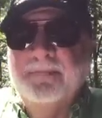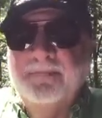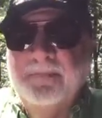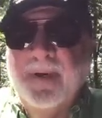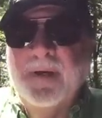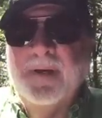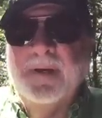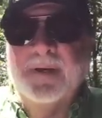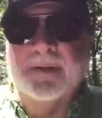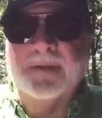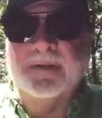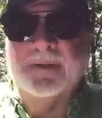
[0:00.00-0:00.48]

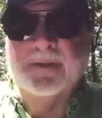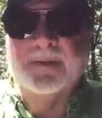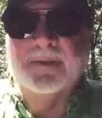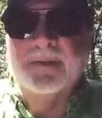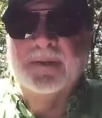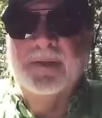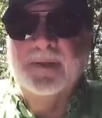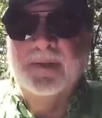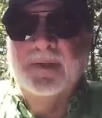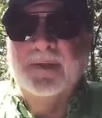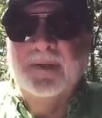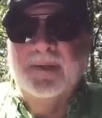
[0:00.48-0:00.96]
But
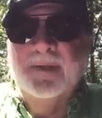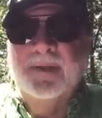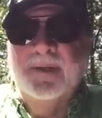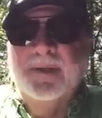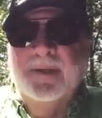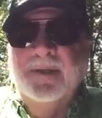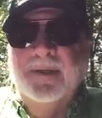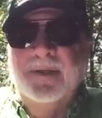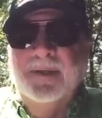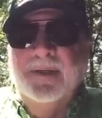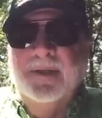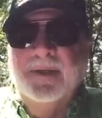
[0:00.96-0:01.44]

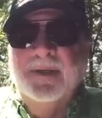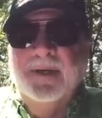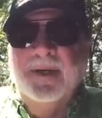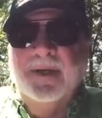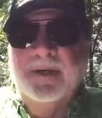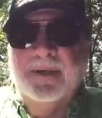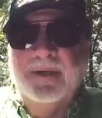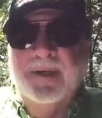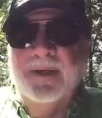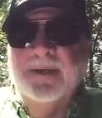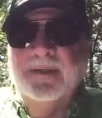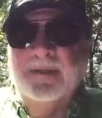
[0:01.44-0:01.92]

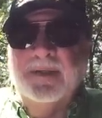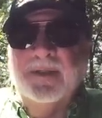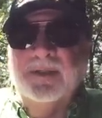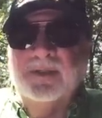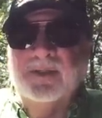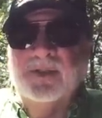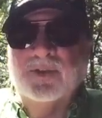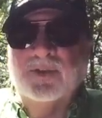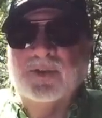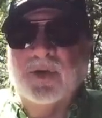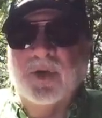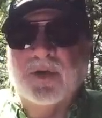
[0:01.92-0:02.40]
again,
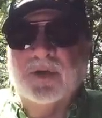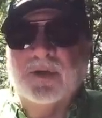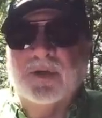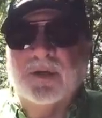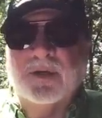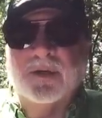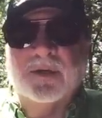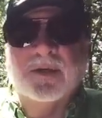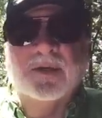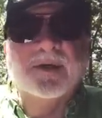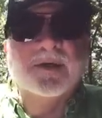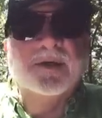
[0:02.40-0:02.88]
let's talk
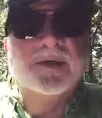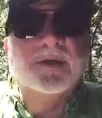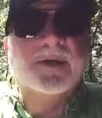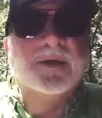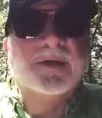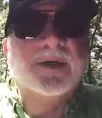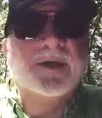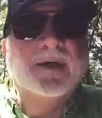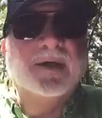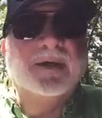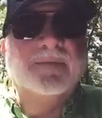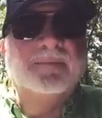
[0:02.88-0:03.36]

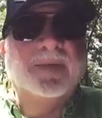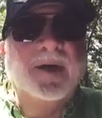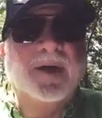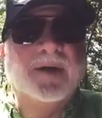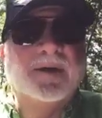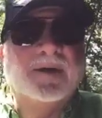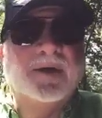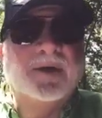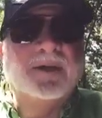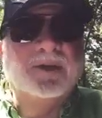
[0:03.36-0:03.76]
about